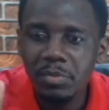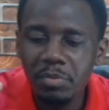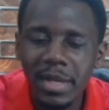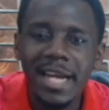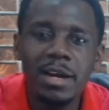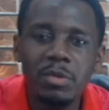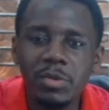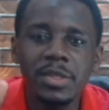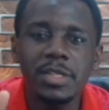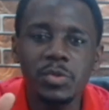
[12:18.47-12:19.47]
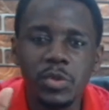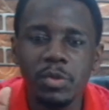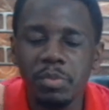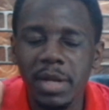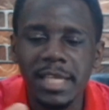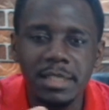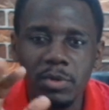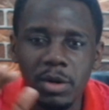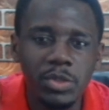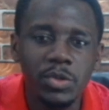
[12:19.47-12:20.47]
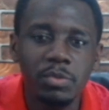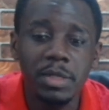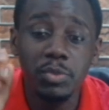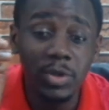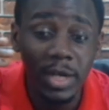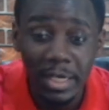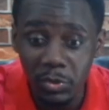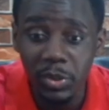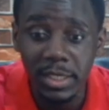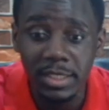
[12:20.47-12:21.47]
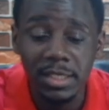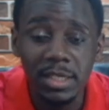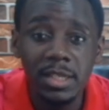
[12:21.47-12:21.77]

play around with it with your players around you. But Bruno can't do it.